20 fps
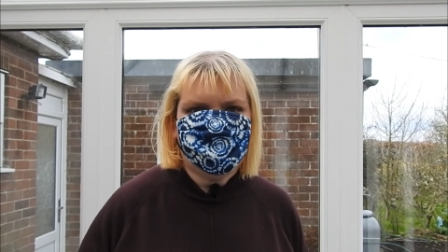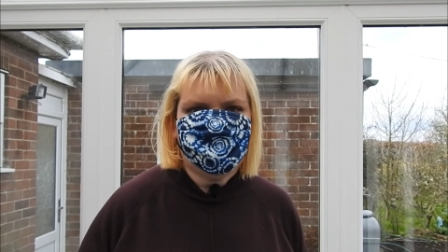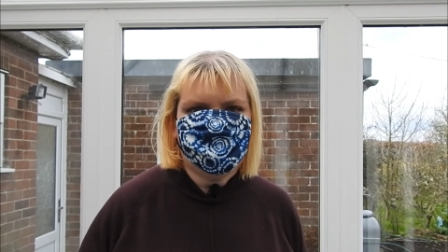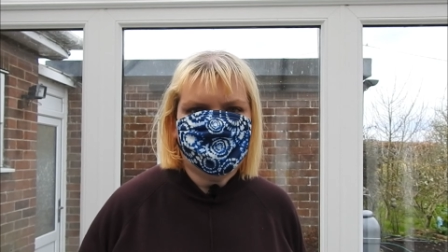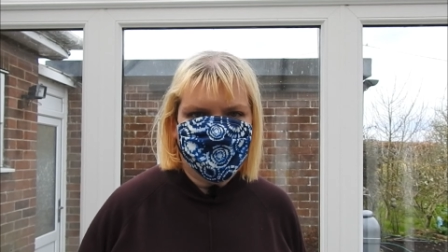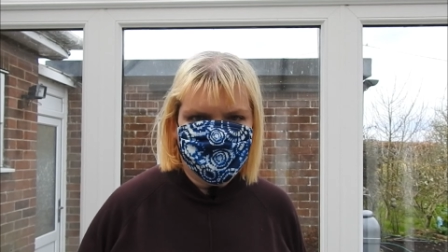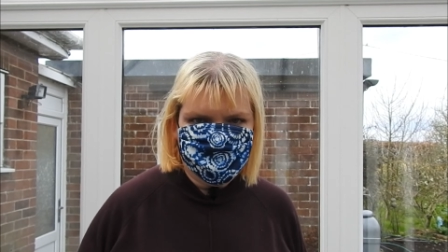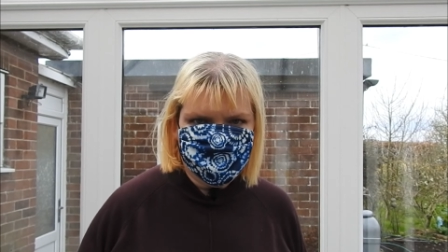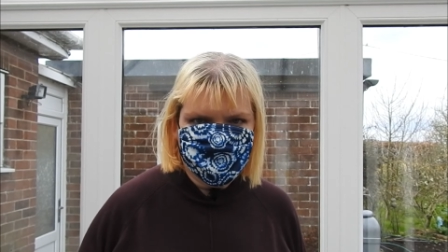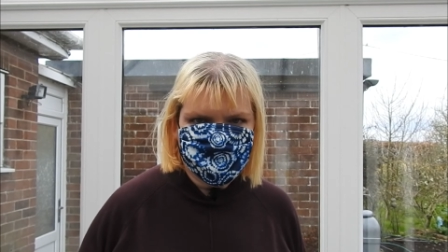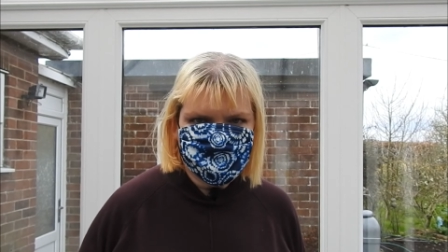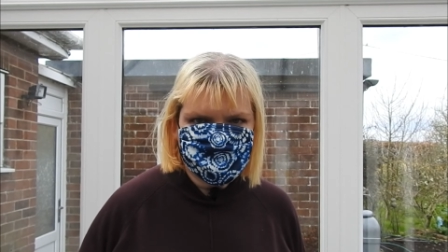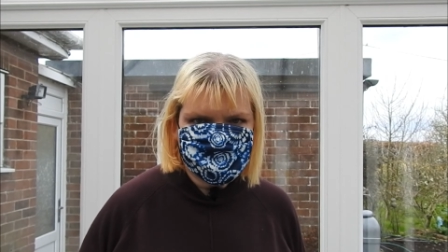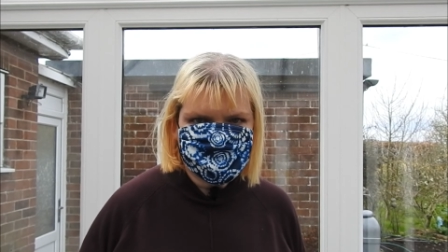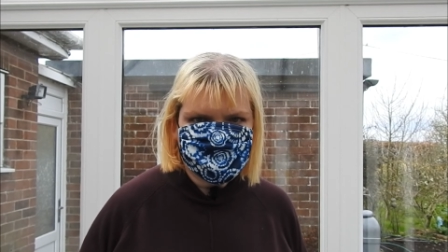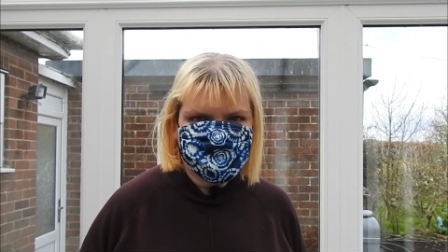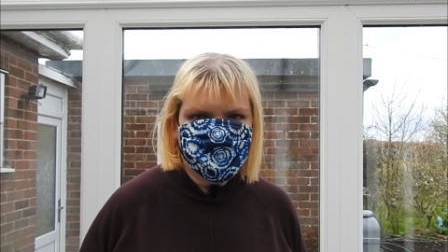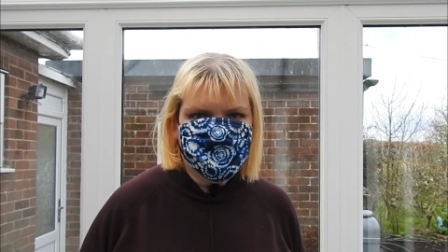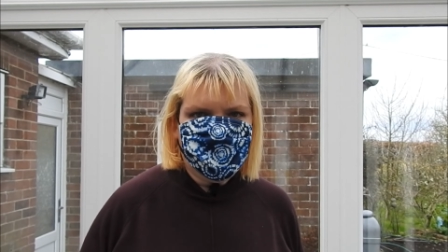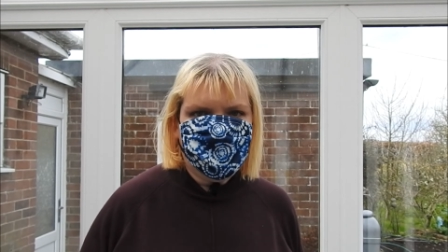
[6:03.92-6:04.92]

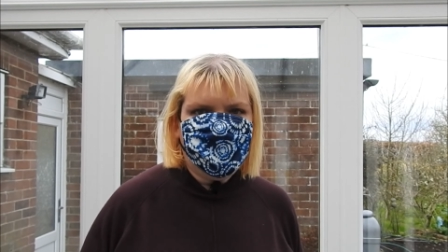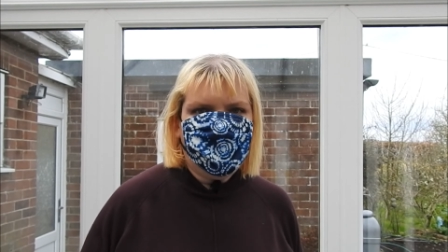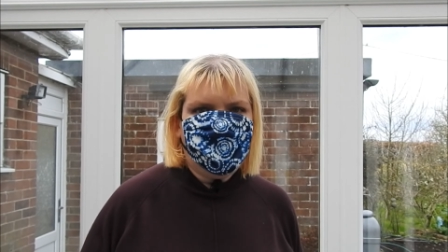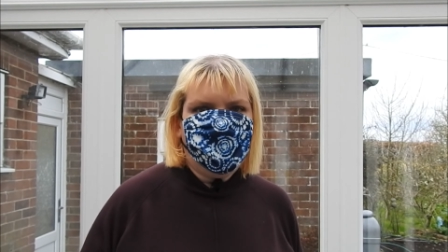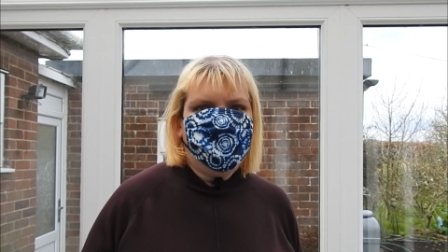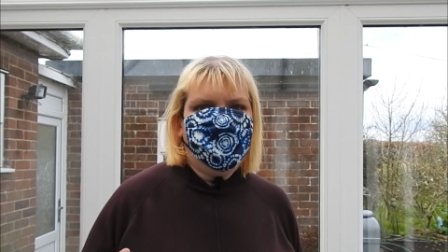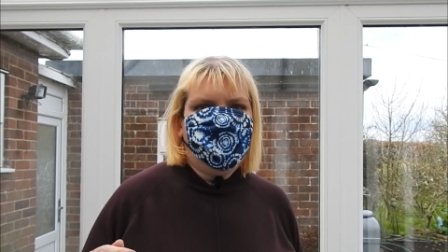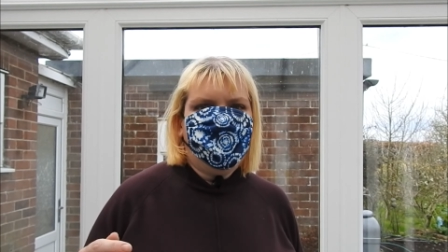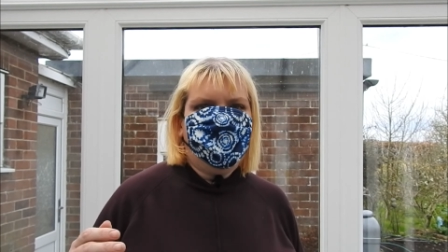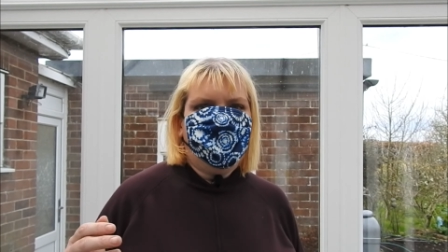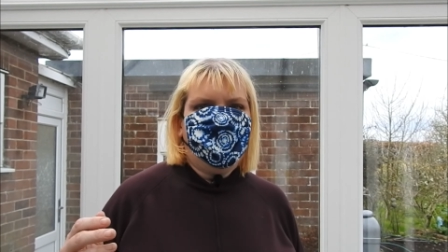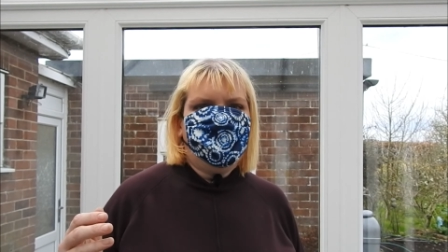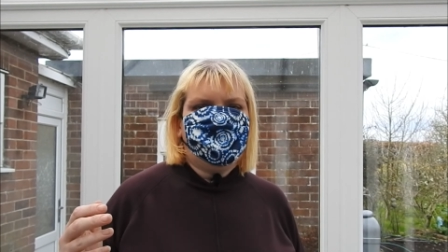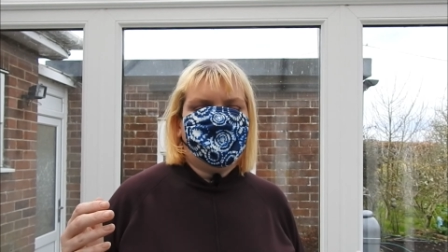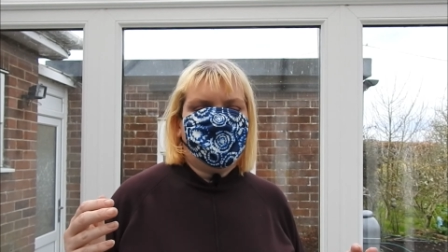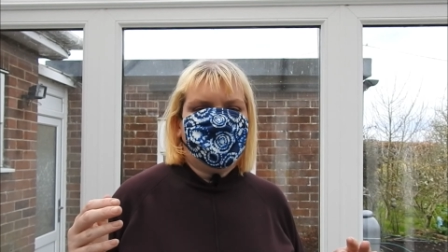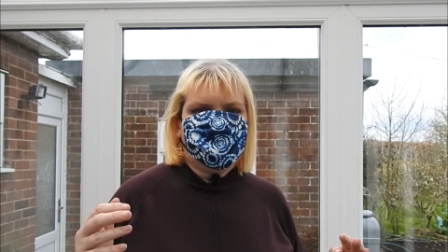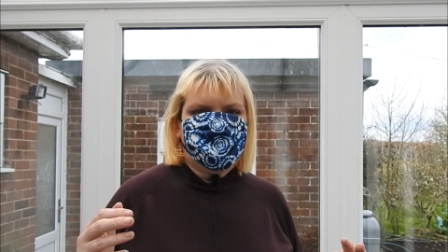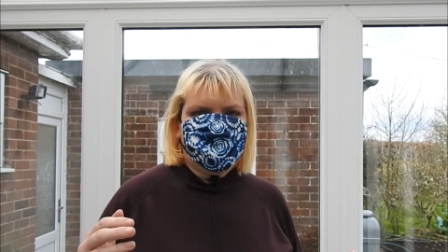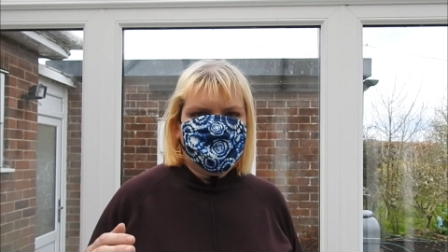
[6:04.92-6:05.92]
rabbits.
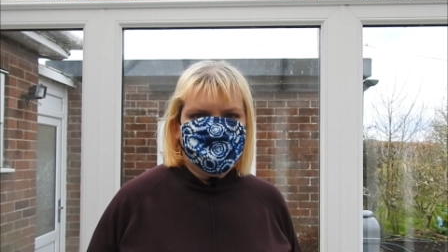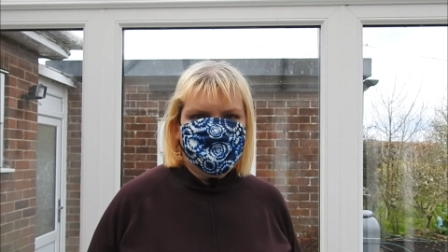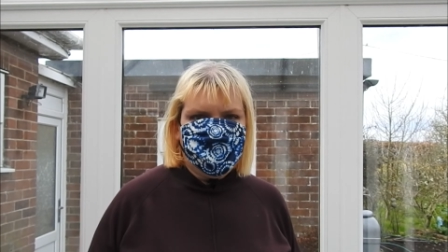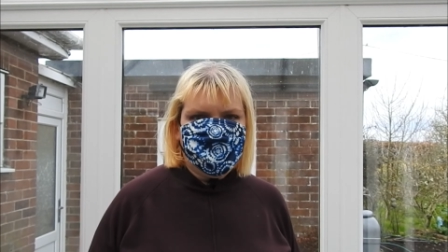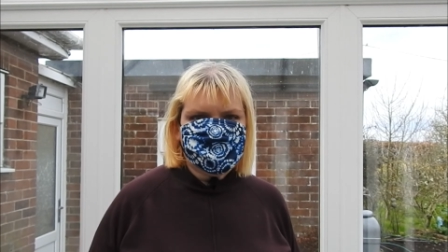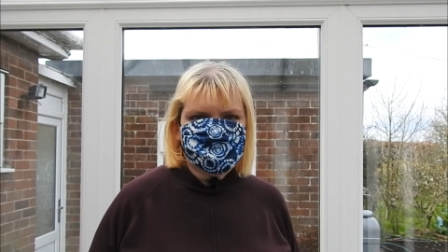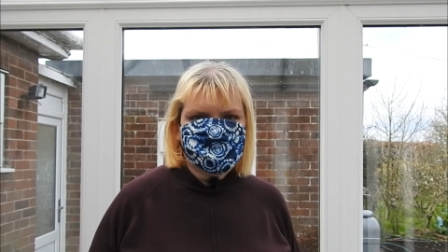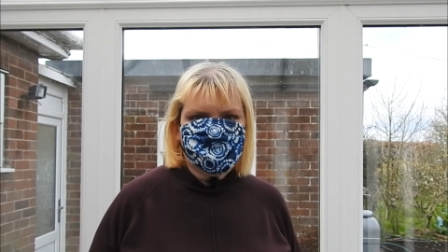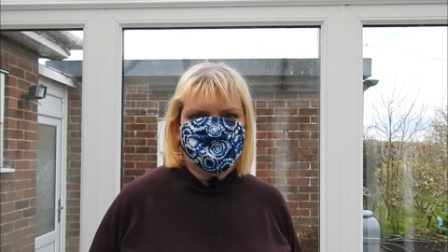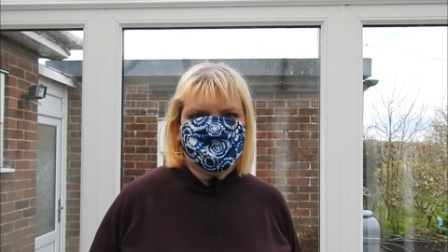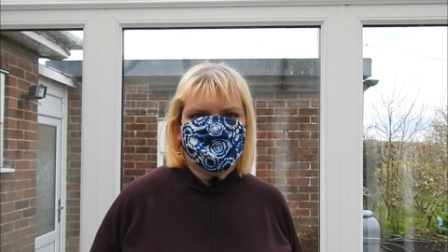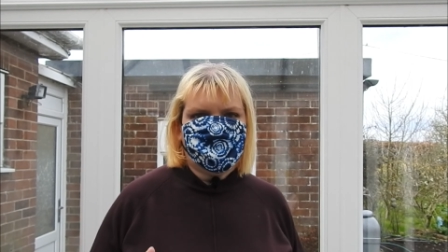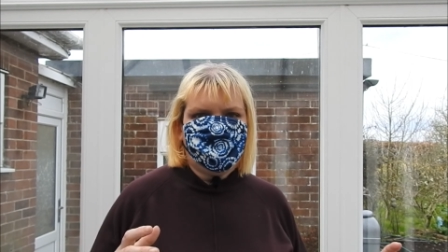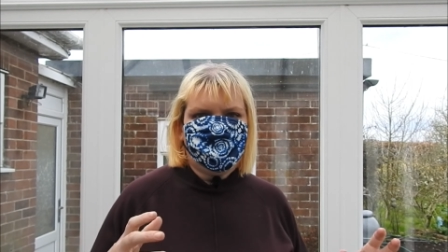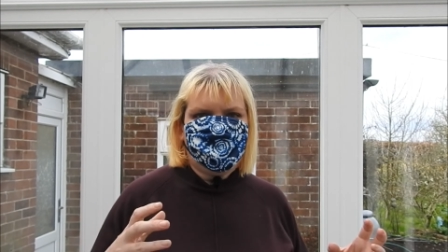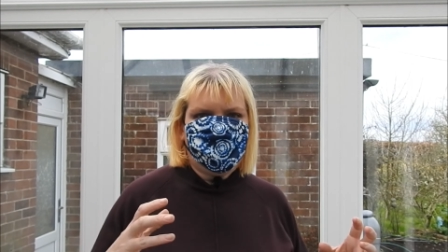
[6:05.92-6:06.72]
They can get on